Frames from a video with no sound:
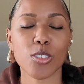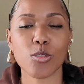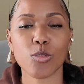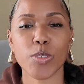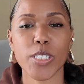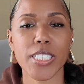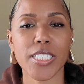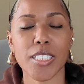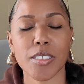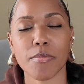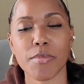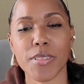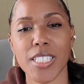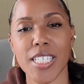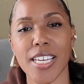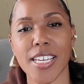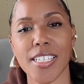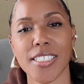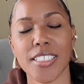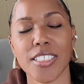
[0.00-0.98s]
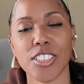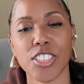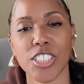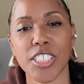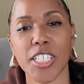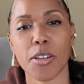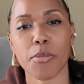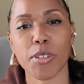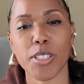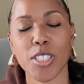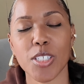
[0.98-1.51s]
read some things and
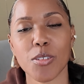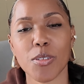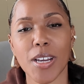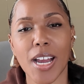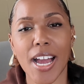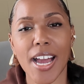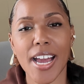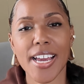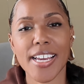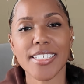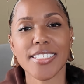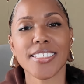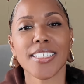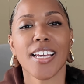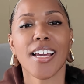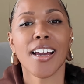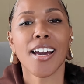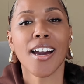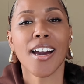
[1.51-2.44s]
share with you guys